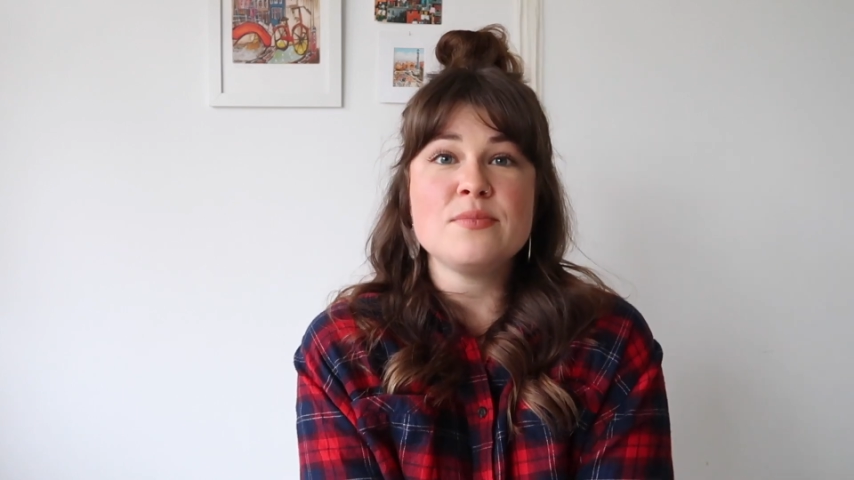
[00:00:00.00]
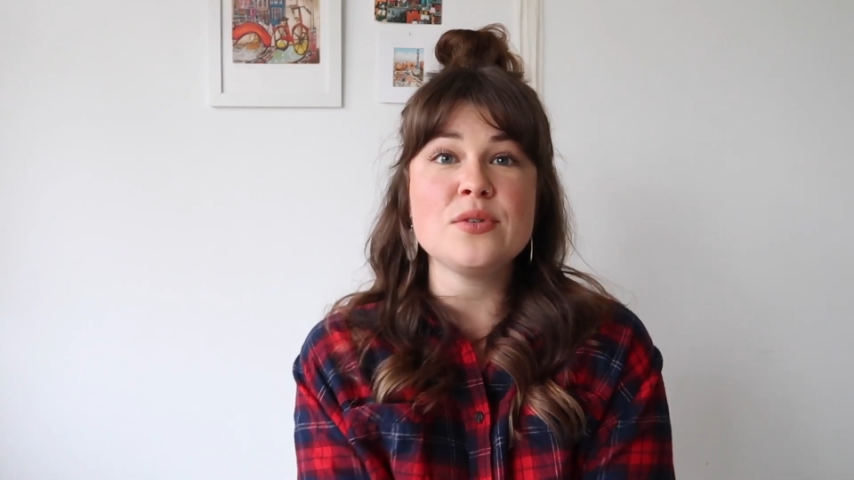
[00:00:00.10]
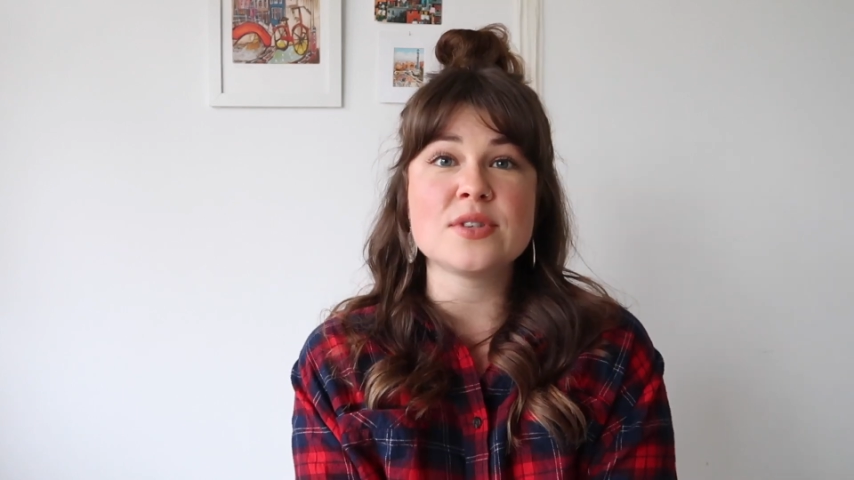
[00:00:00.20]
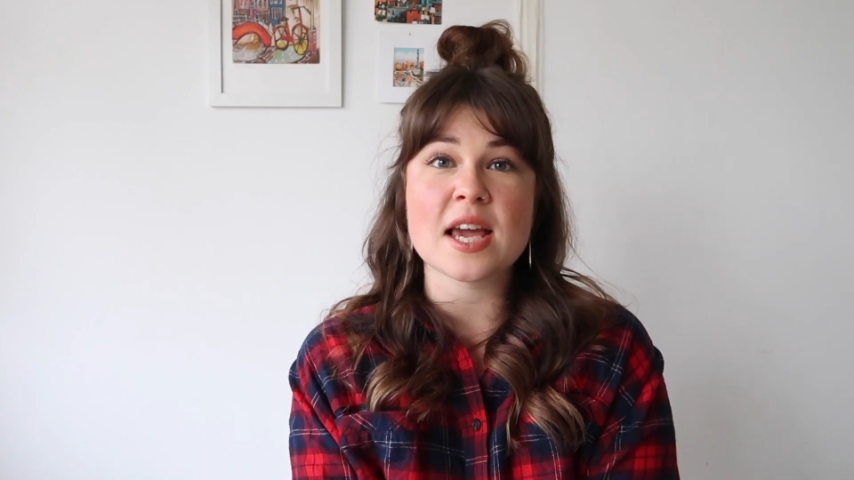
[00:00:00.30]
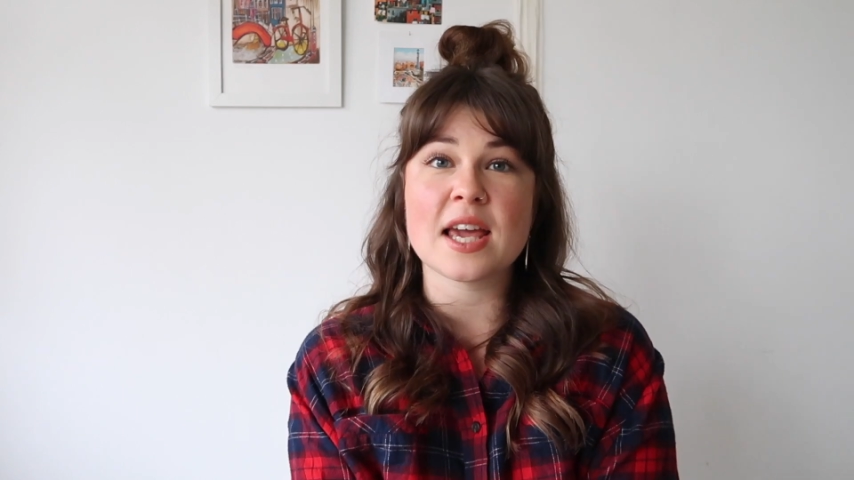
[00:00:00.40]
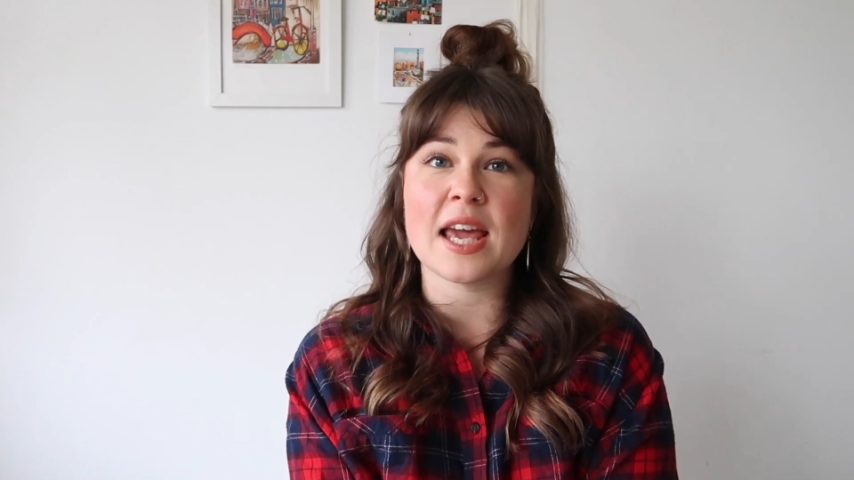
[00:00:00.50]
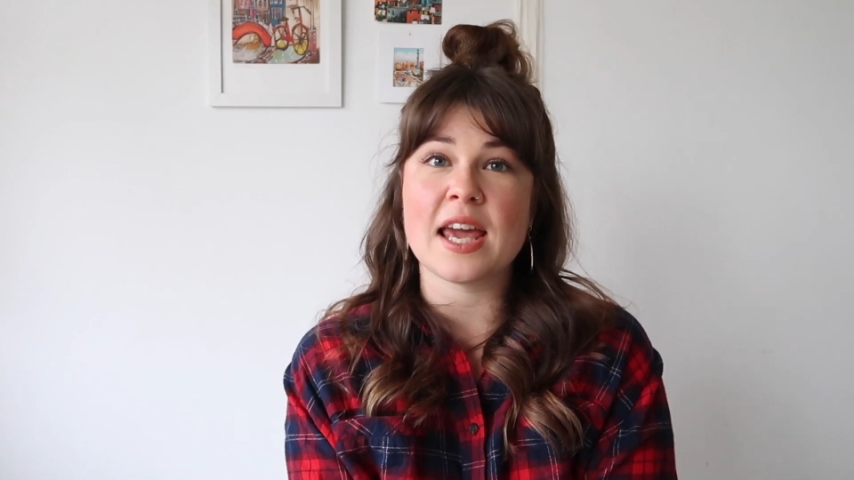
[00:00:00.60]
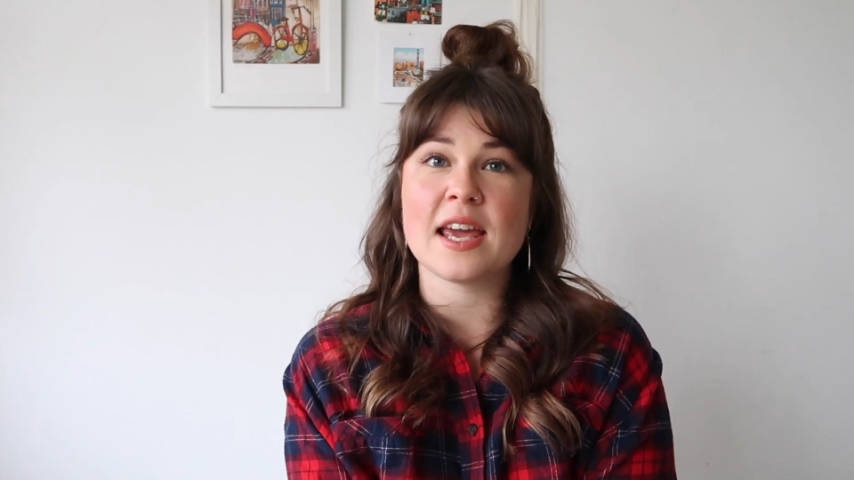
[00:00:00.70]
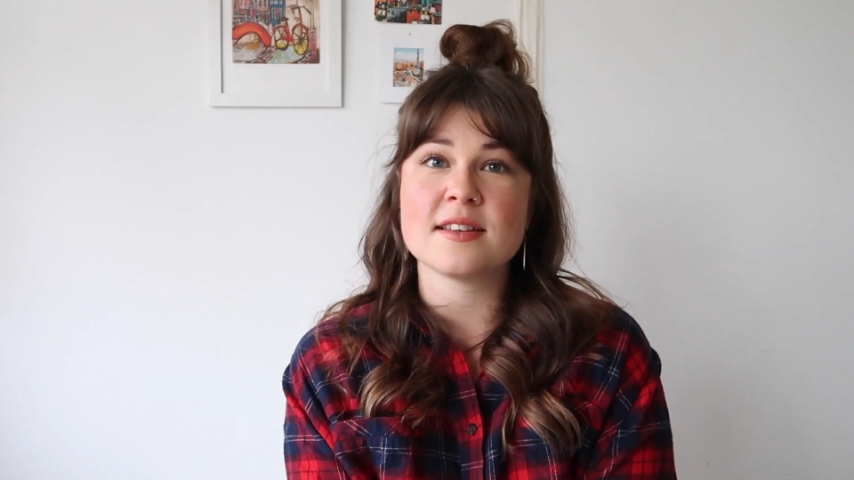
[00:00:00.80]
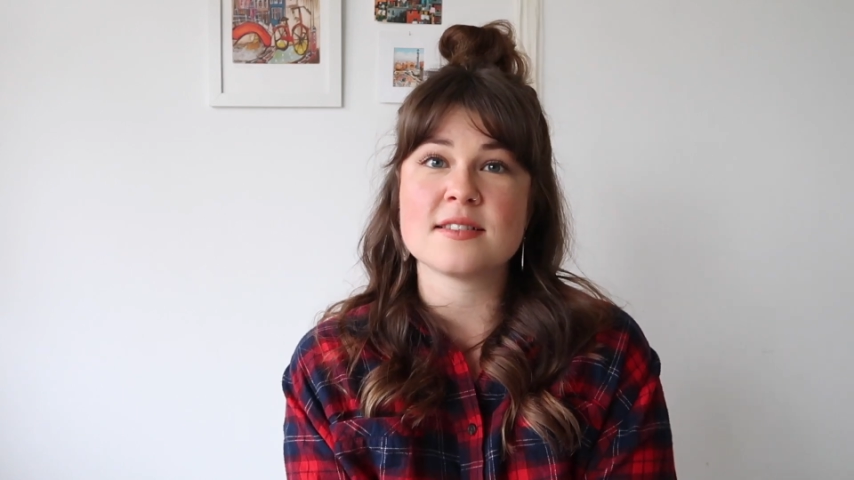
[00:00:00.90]
music
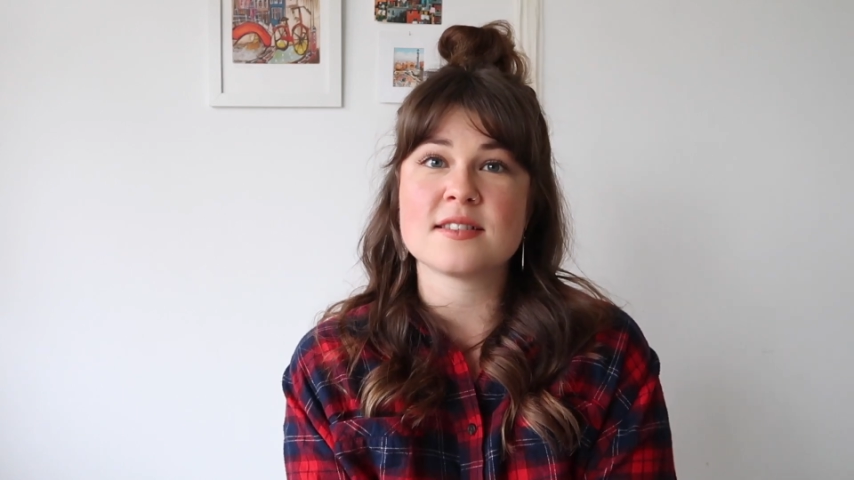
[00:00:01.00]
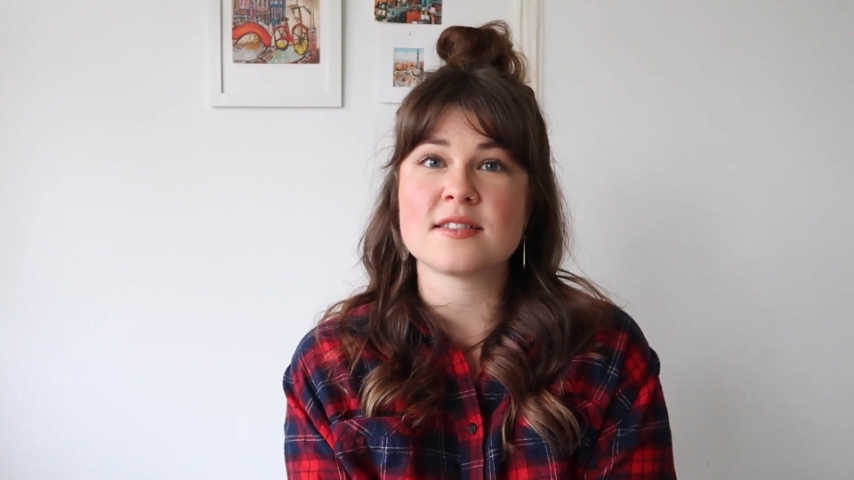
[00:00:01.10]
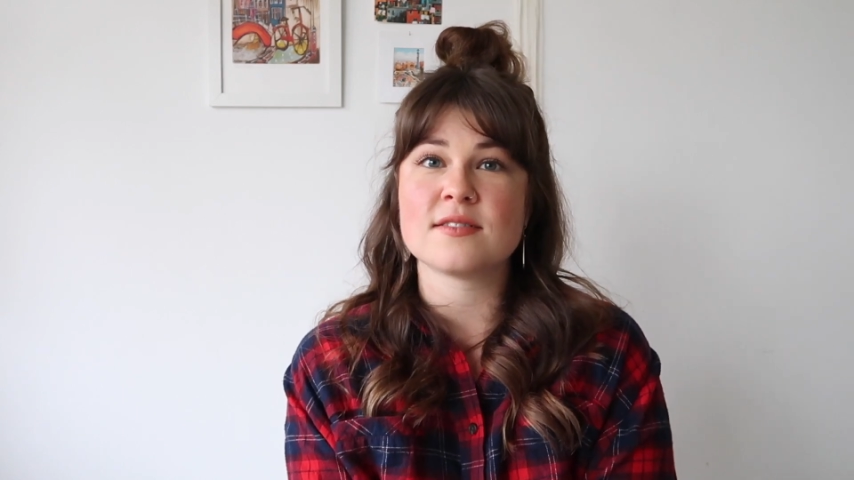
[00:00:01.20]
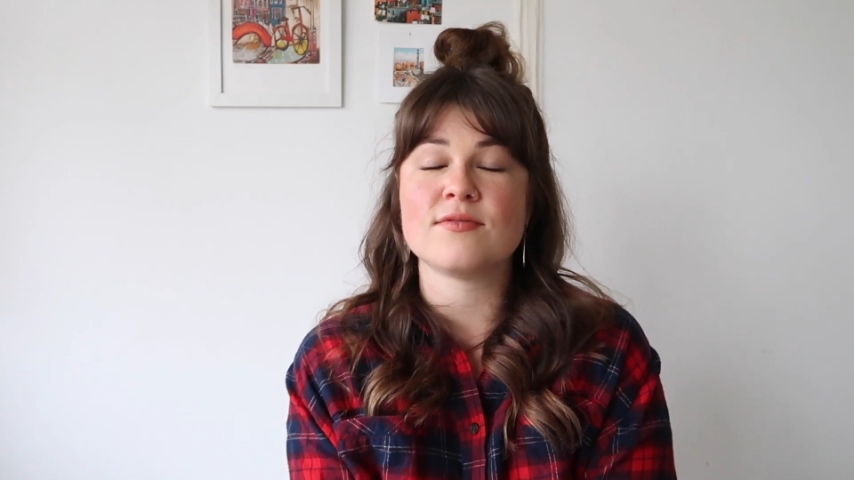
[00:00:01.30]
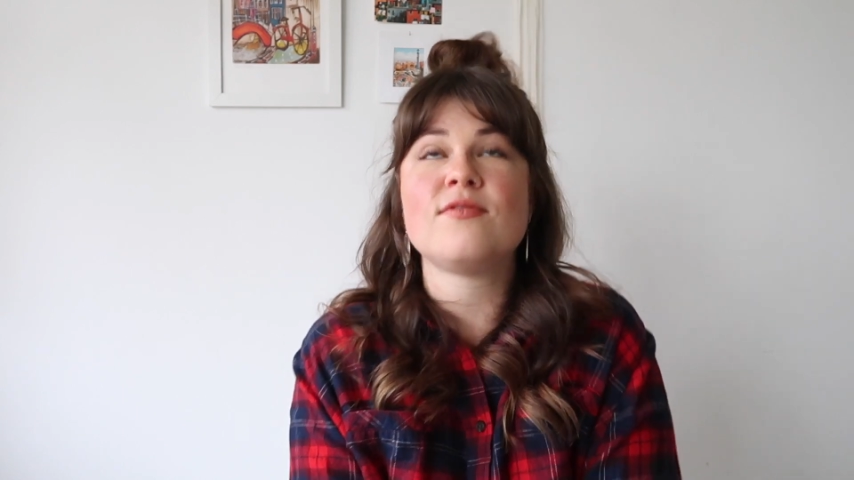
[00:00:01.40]
is